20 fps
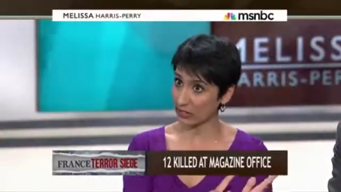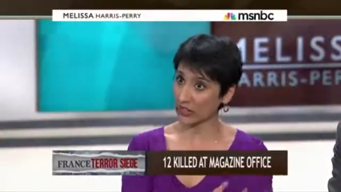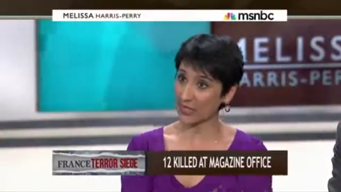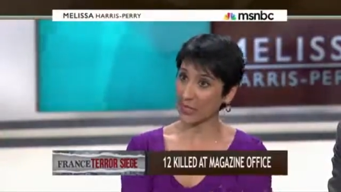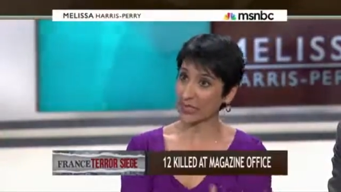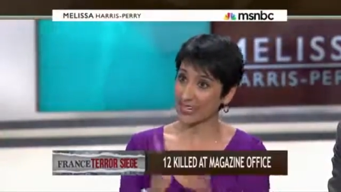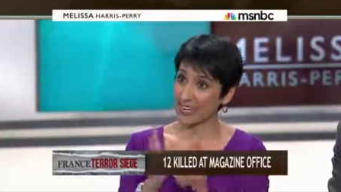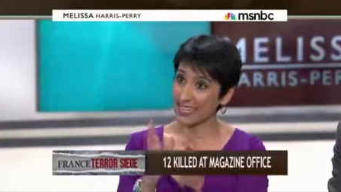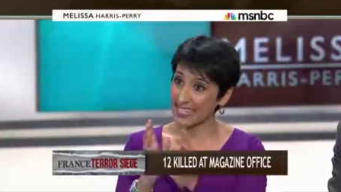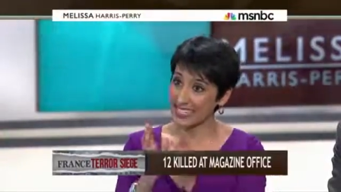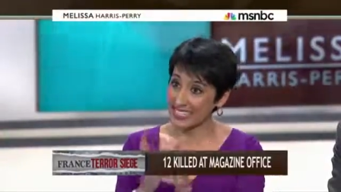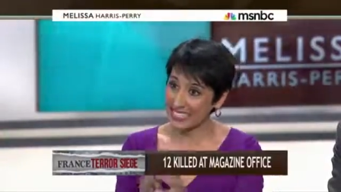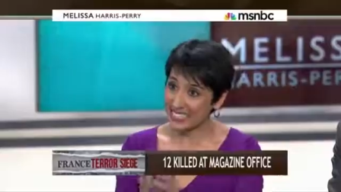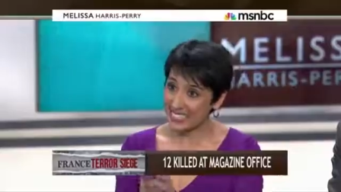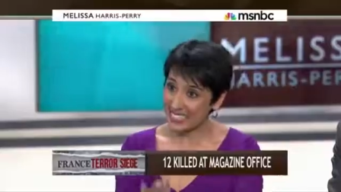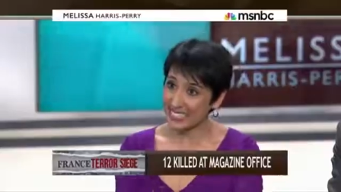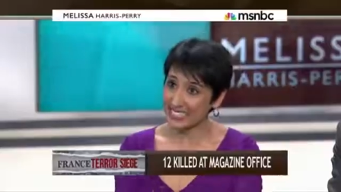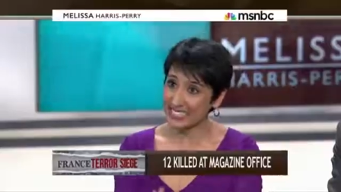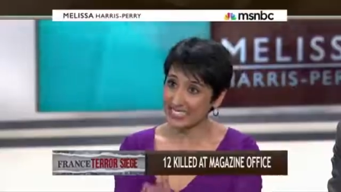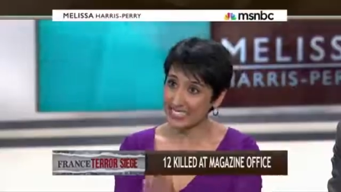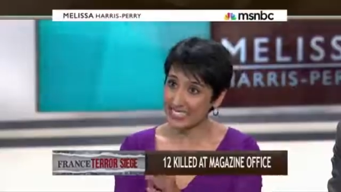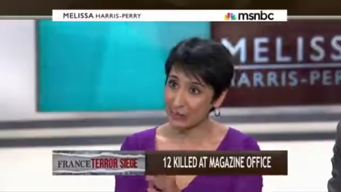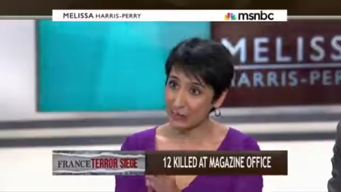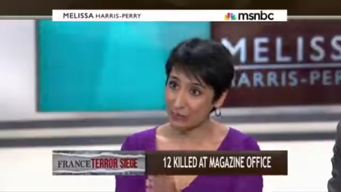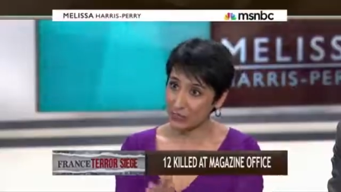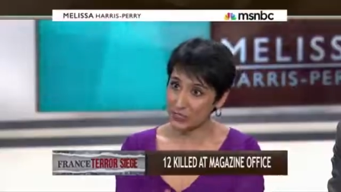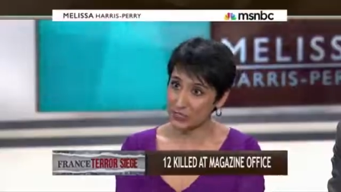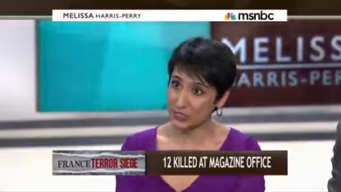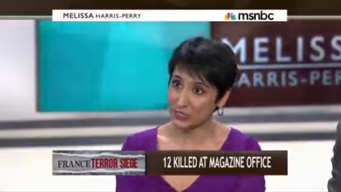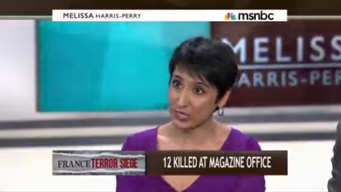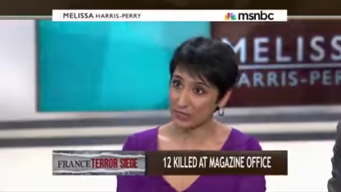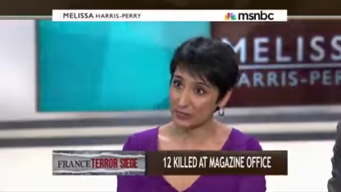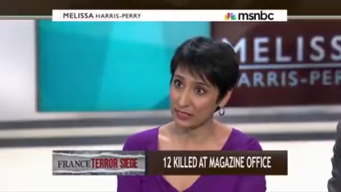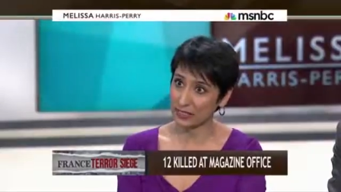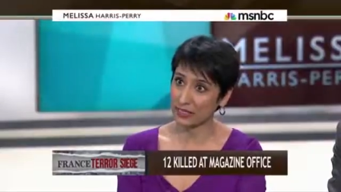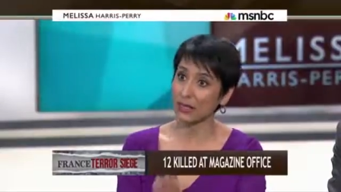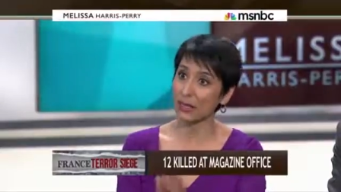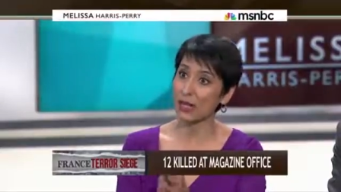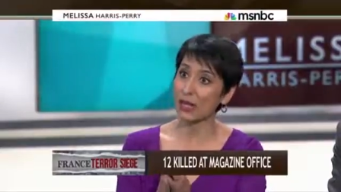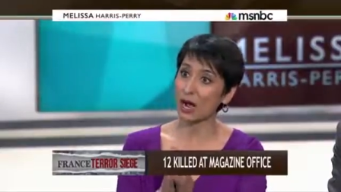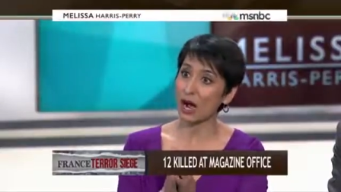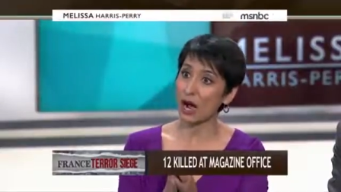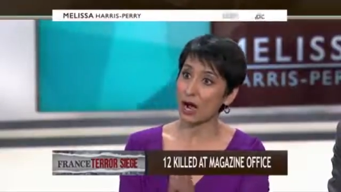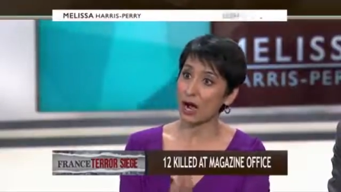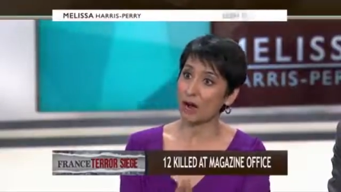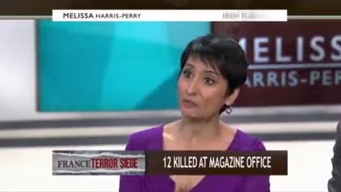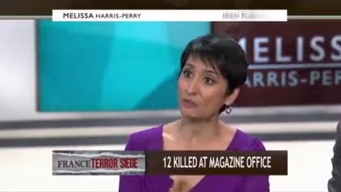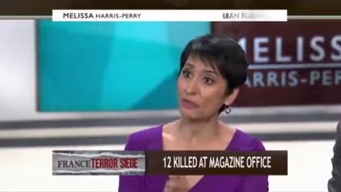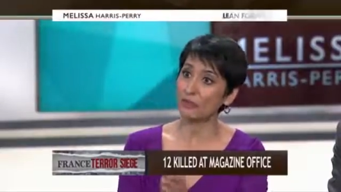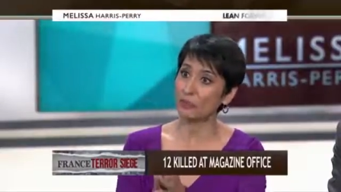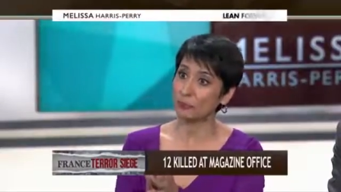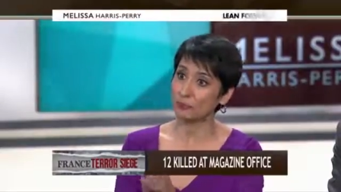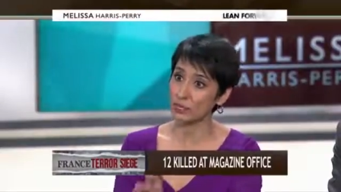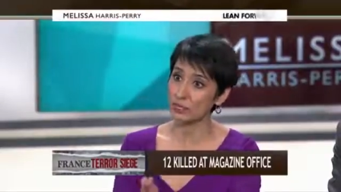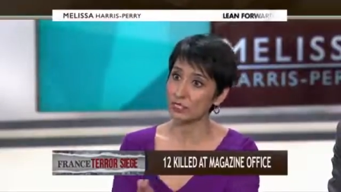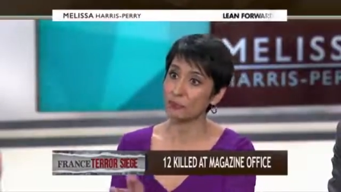earlier, 60% of the yep.